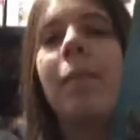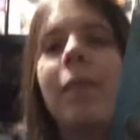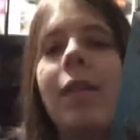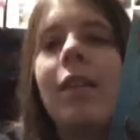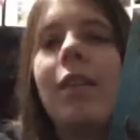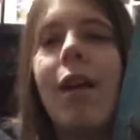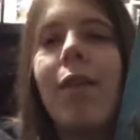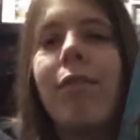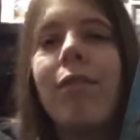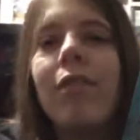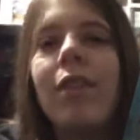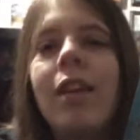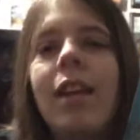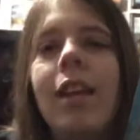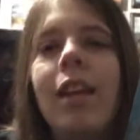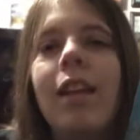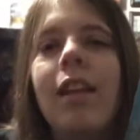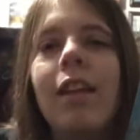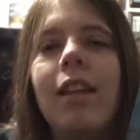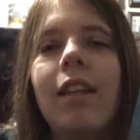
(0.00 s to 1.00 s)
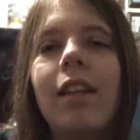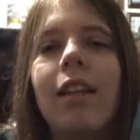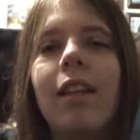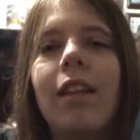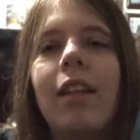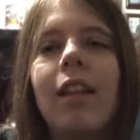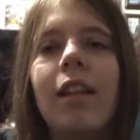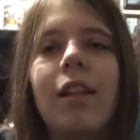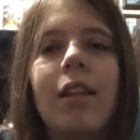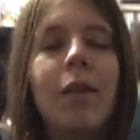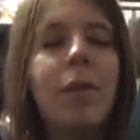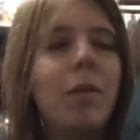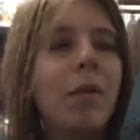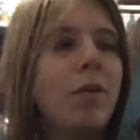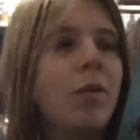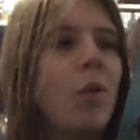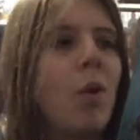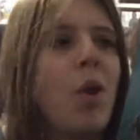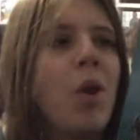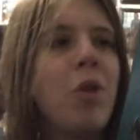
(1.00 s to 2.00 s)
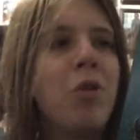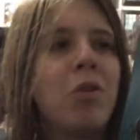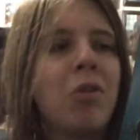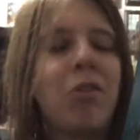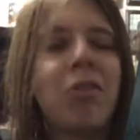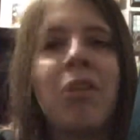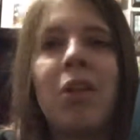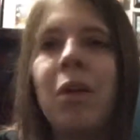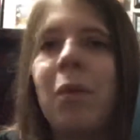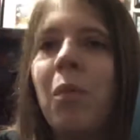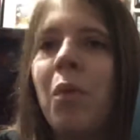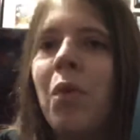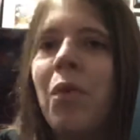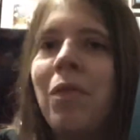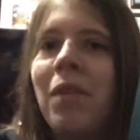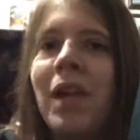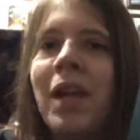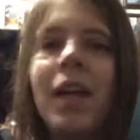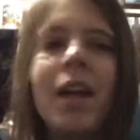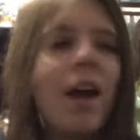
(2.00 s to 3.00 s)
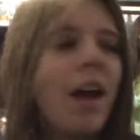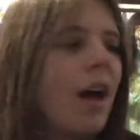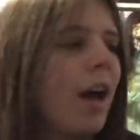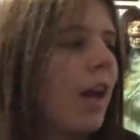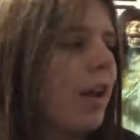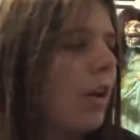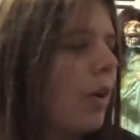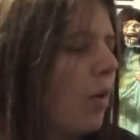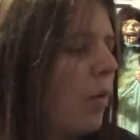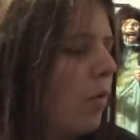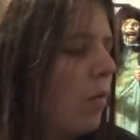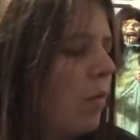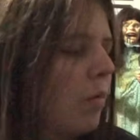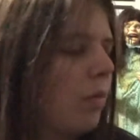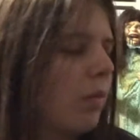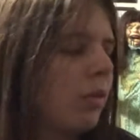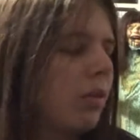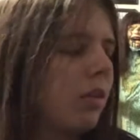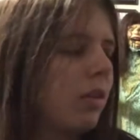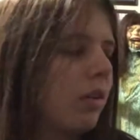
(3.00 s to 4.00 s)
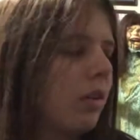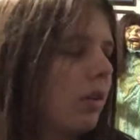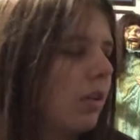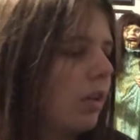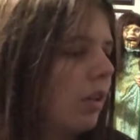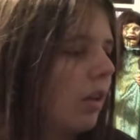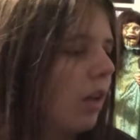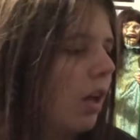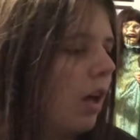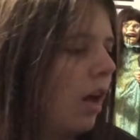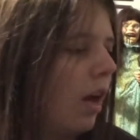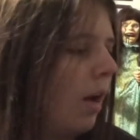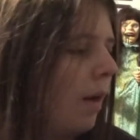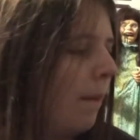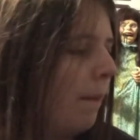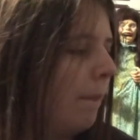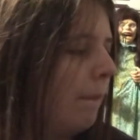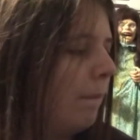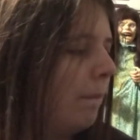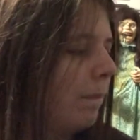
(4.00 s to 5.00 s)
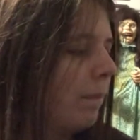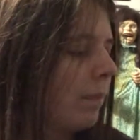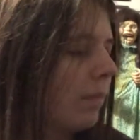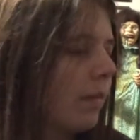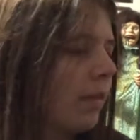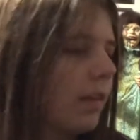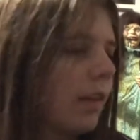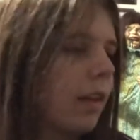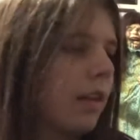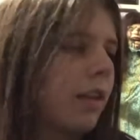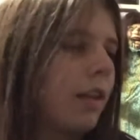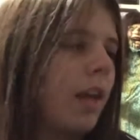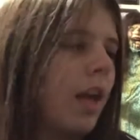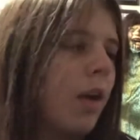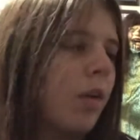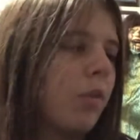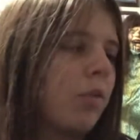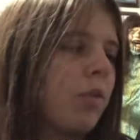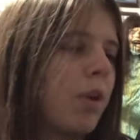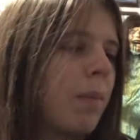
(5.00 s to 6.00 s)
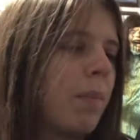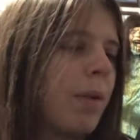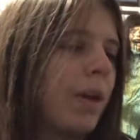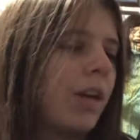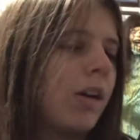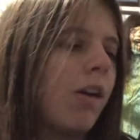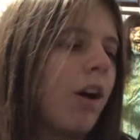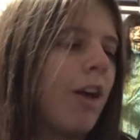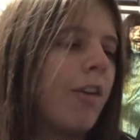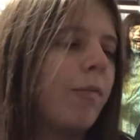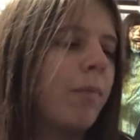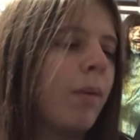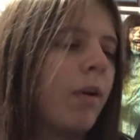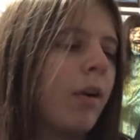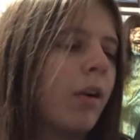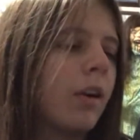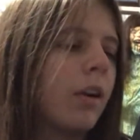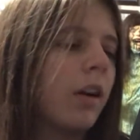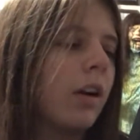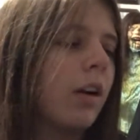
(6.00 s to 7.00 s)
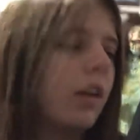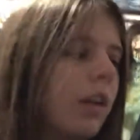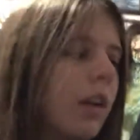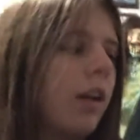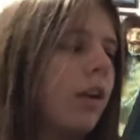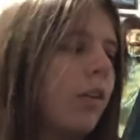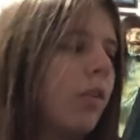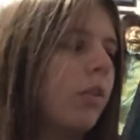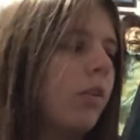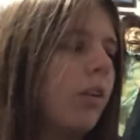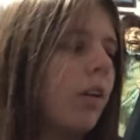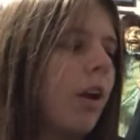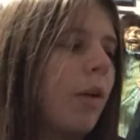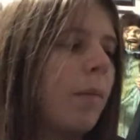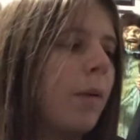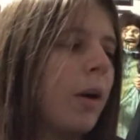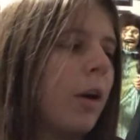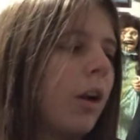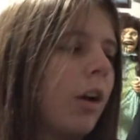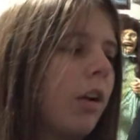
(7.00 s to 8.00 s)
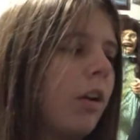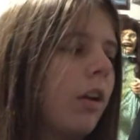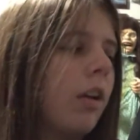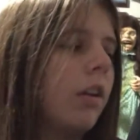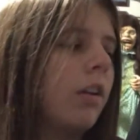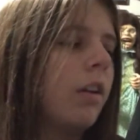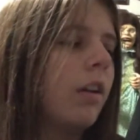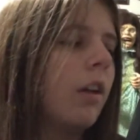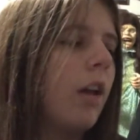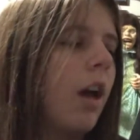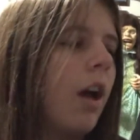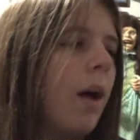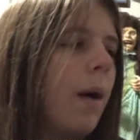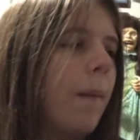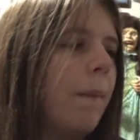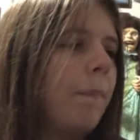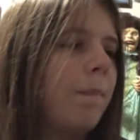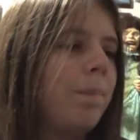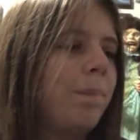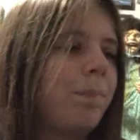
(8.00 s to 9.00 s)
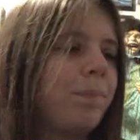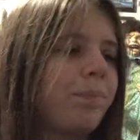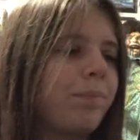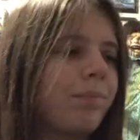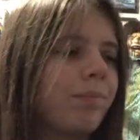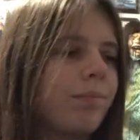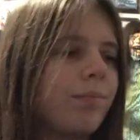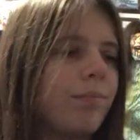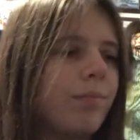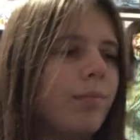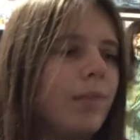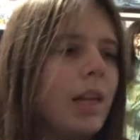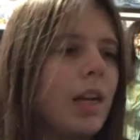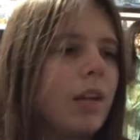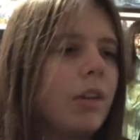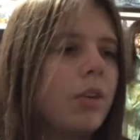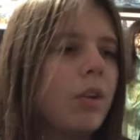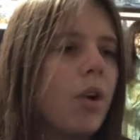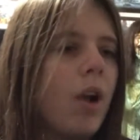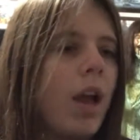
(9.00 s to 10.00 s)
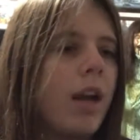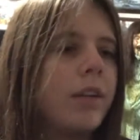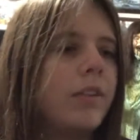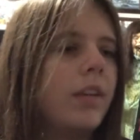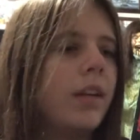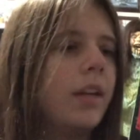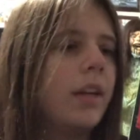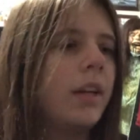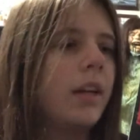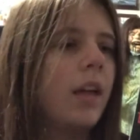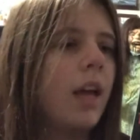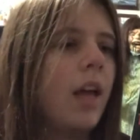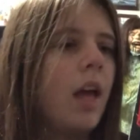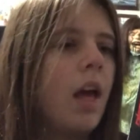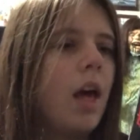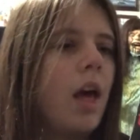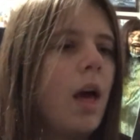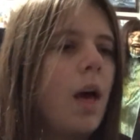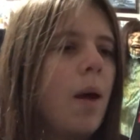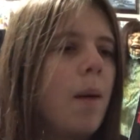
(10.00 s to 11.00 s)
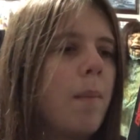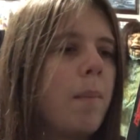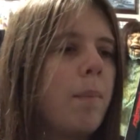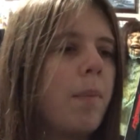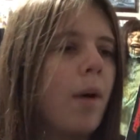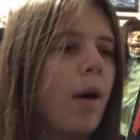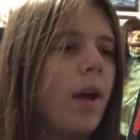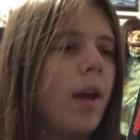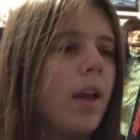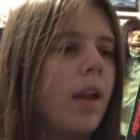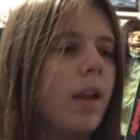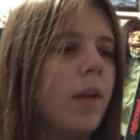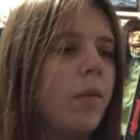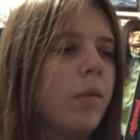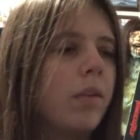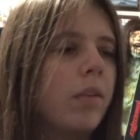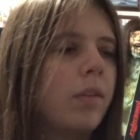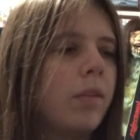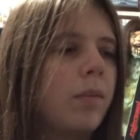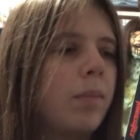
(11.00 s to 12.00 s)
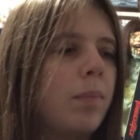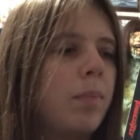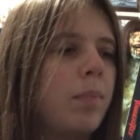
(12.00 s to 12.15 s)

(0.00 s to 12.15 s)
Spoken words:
it definitely was an interesting movie. I know, yeah, it was written by Clive Barker. I know Clive Barker didn't direct it, but it was